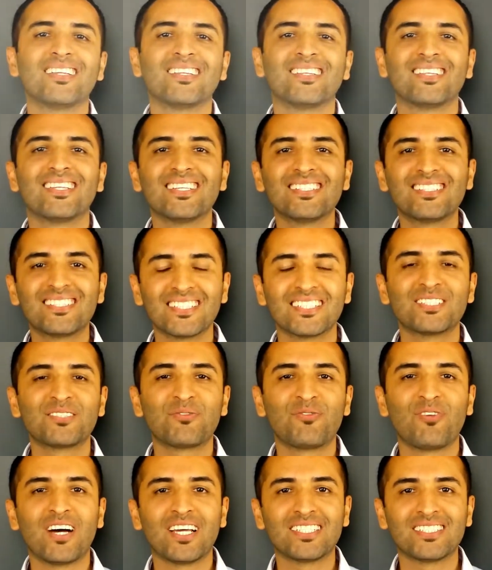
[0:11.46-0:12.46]
this
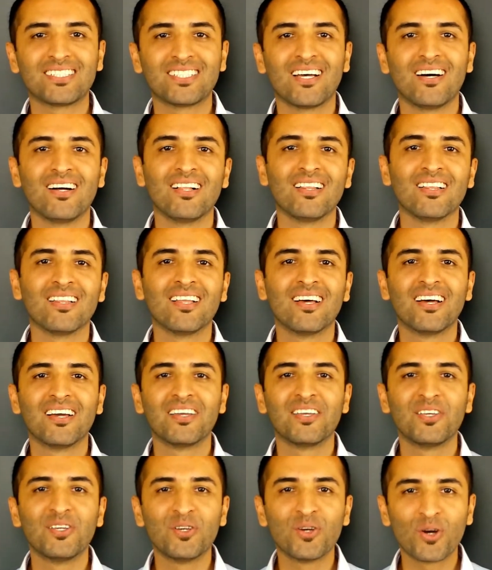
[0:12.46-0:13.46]
is Faisal,
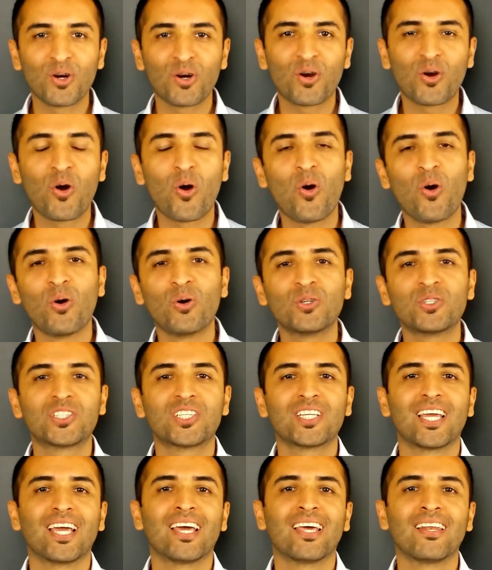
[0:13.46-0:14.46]
your
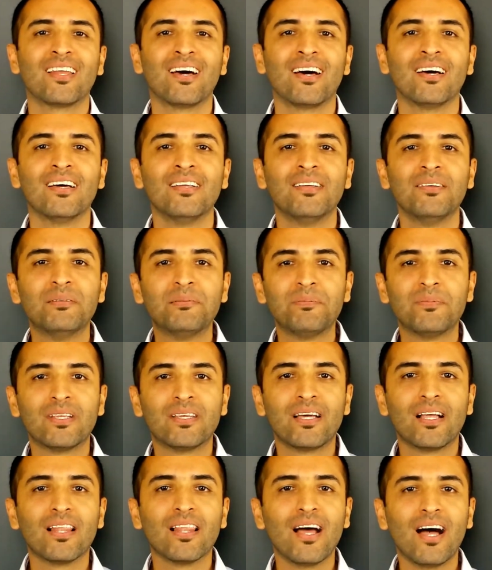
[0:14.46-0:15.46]
coach and a
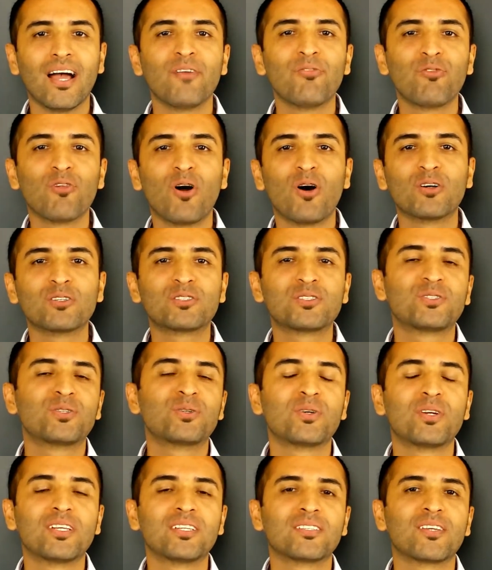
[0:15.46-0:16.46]
lifelong
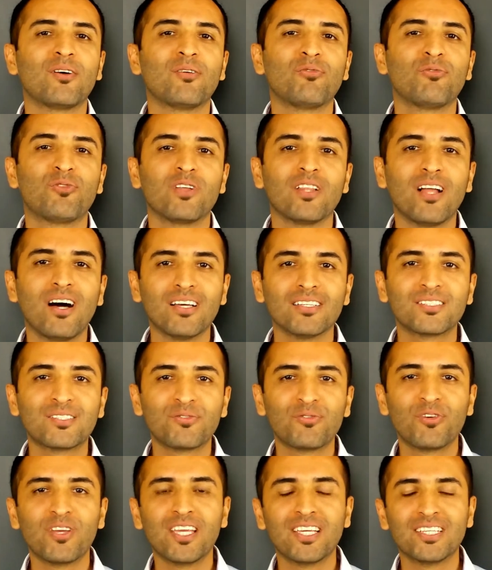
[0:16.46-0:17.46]
student of
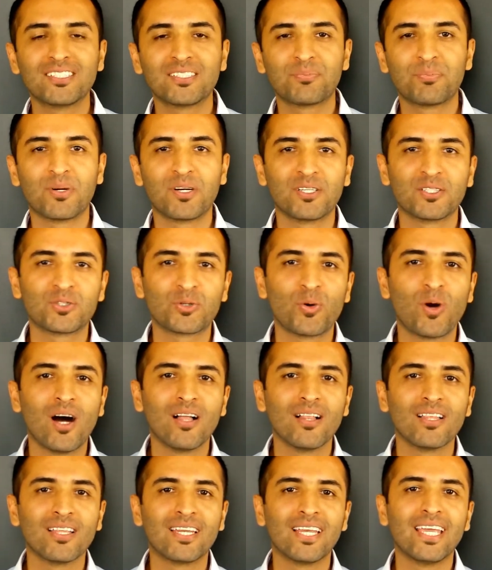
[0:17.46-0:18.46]
philosophy,
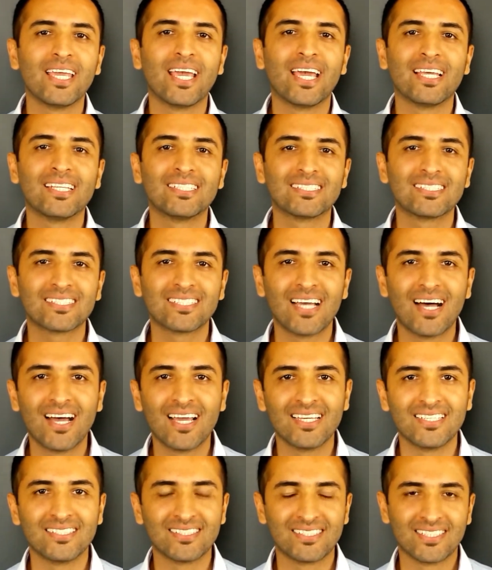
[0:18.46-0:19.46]
spirituality, and
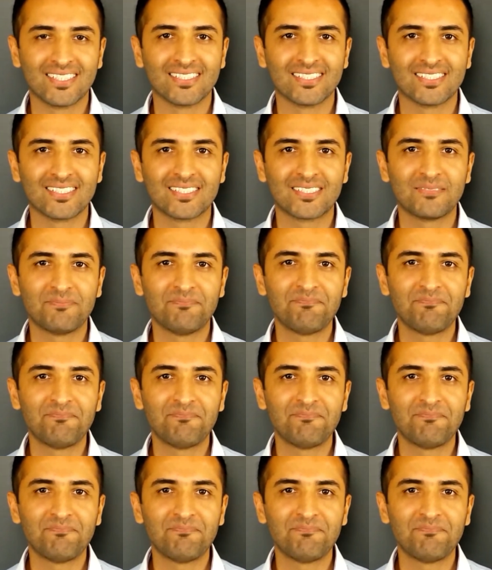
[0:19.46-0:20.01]
sciences.